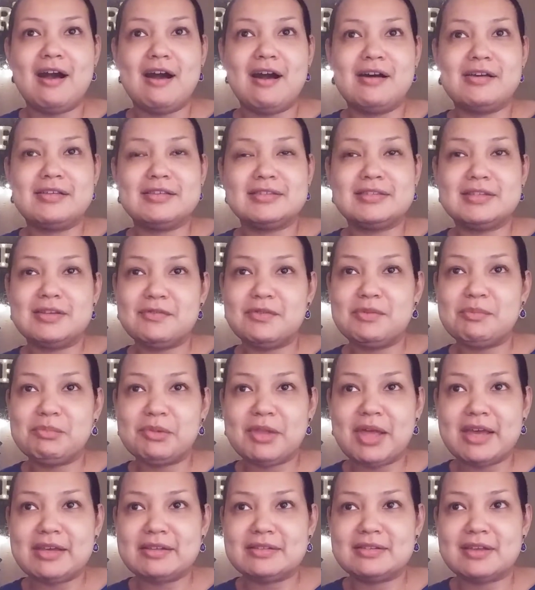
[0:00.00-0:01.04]
Steven
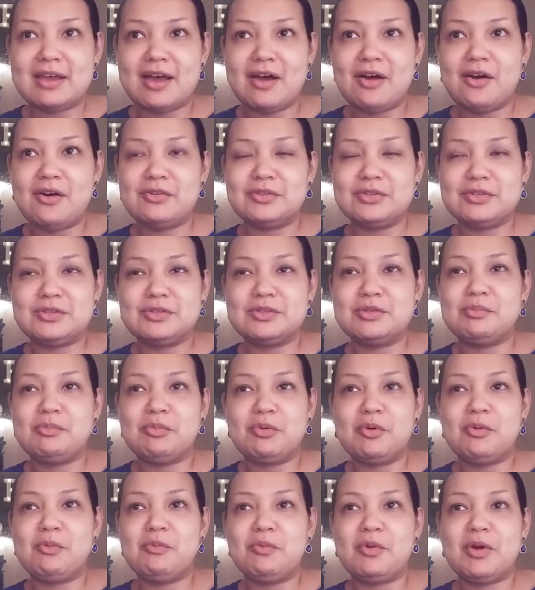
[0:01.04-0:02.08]
blacks out to the
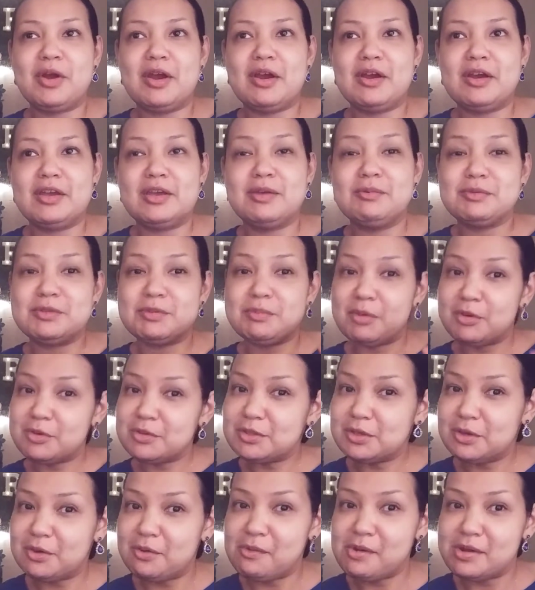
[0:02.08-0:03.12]
point where he was supposed
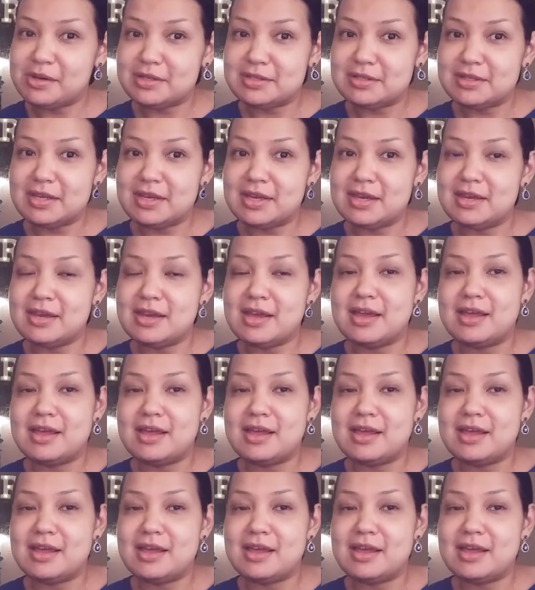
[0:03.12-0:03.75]
to go on a date,